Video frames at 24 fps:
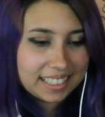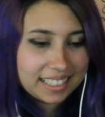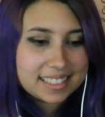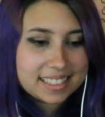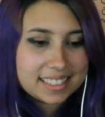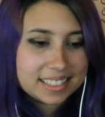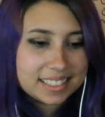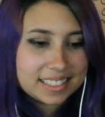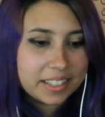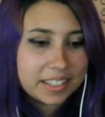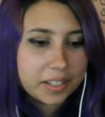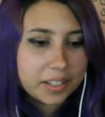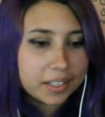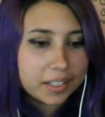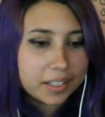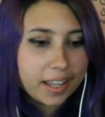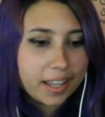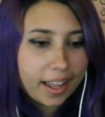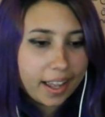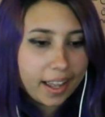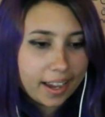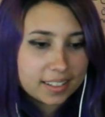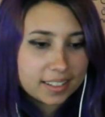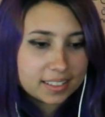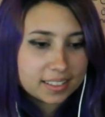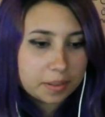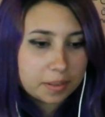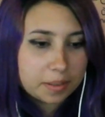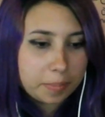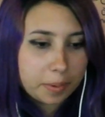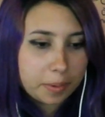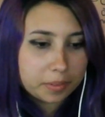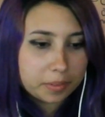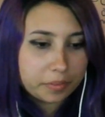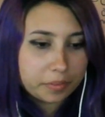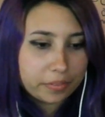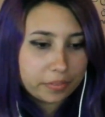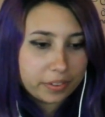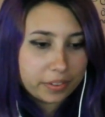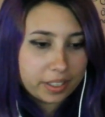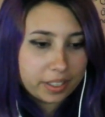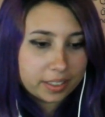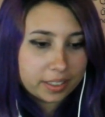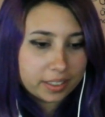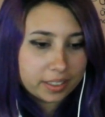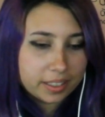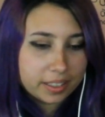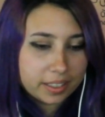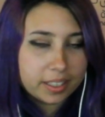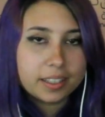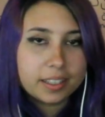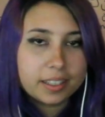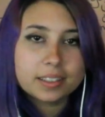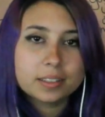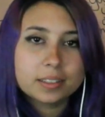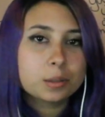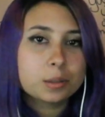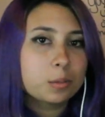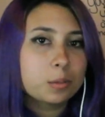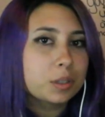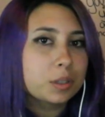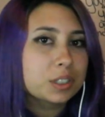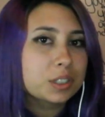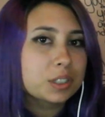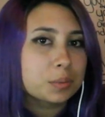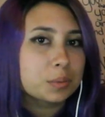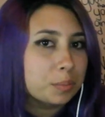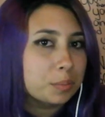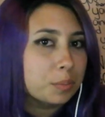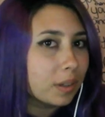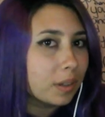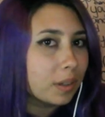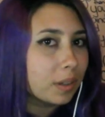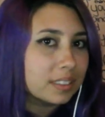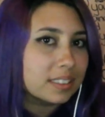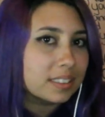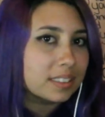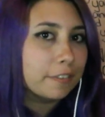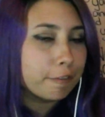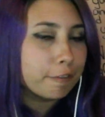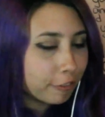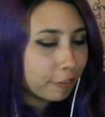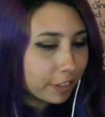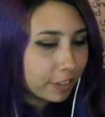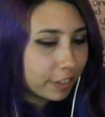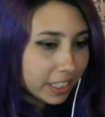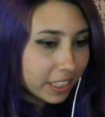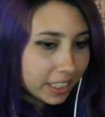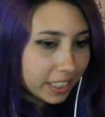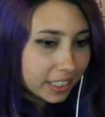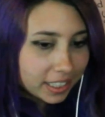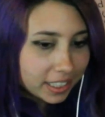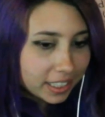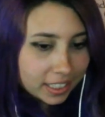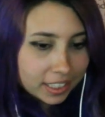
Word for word: Isn't he gonna ask about the fake Elena, which wasn't fake?